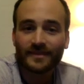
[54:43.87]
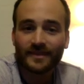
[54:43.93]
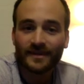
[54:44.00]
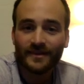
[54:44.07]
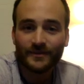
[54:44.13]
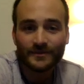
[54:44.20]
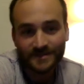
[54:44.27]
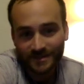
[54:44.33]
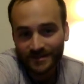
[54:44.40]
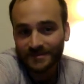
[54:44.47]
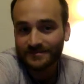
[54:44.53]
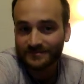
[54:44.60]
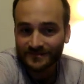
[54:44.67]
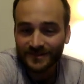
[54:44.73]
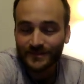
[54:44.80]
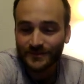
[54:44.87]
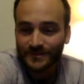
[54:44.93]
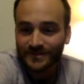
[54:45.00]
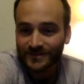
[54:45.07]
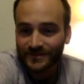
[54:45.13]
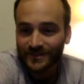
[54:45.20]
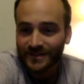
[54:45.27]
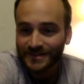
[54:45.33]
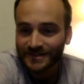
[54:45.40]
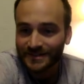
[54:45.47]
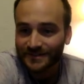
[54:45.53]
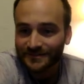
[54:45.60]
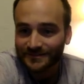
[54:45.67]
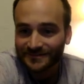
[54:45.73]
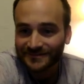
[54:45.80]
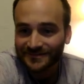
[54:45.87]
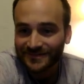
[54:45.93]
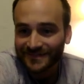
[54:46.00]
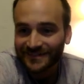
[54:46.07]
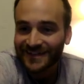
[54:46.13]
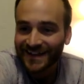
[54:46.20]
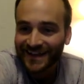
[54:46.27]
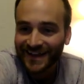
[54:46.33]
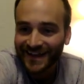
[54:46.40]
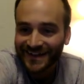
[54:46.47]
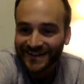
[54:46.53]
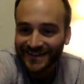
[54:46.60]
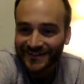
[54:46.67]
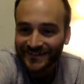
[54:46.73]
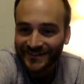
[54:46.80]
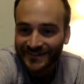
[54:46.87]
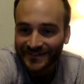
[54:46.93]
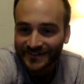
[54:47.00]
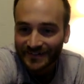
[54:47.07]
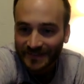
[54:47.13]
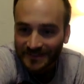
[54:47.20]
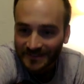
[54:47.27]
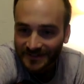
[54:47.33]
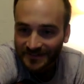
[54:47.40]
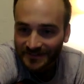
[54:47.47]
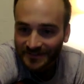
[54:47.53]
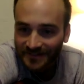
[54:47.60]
It was good. It was a great show. Yeah, it was a great show.